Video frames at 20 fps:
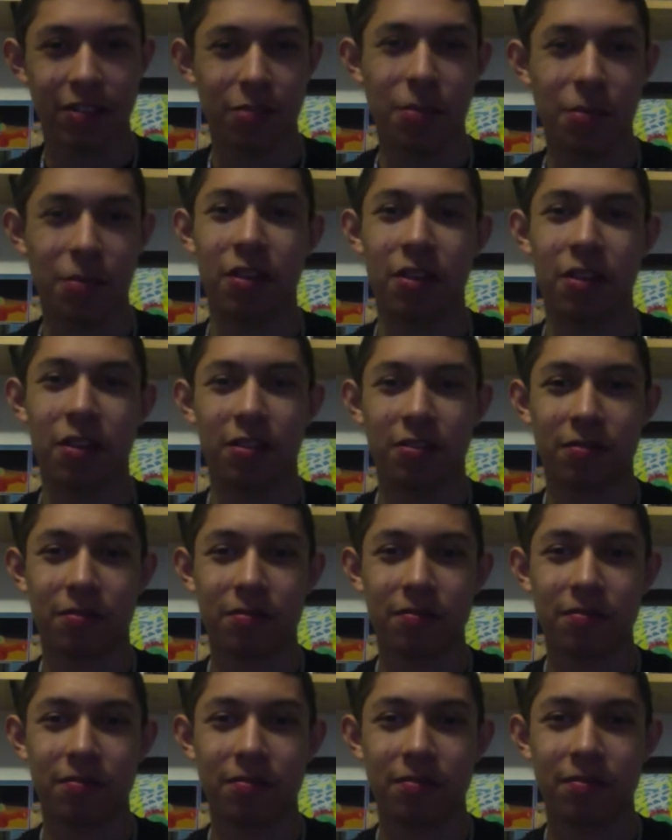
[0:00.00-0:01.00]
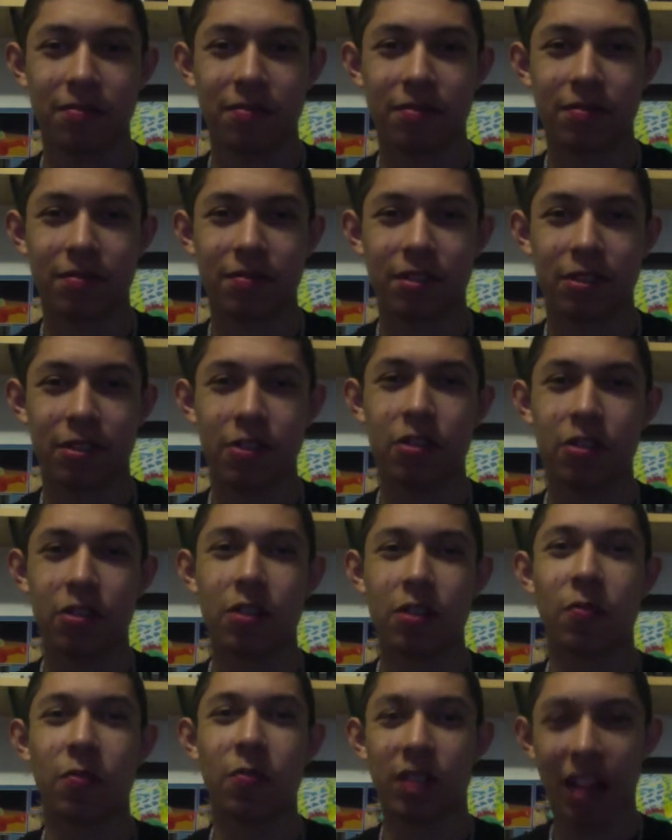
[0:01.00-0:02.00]
smart. You can
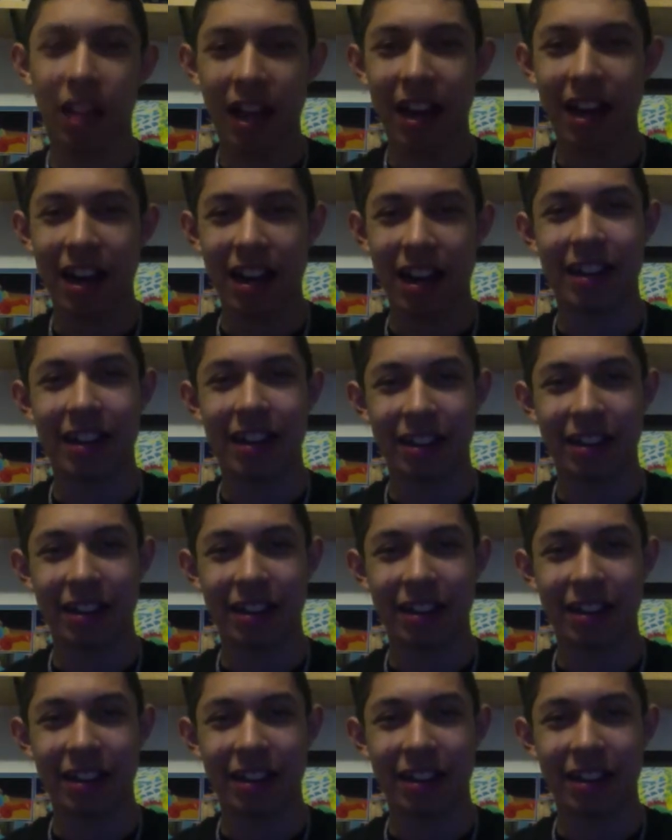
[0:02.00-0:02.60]
fly.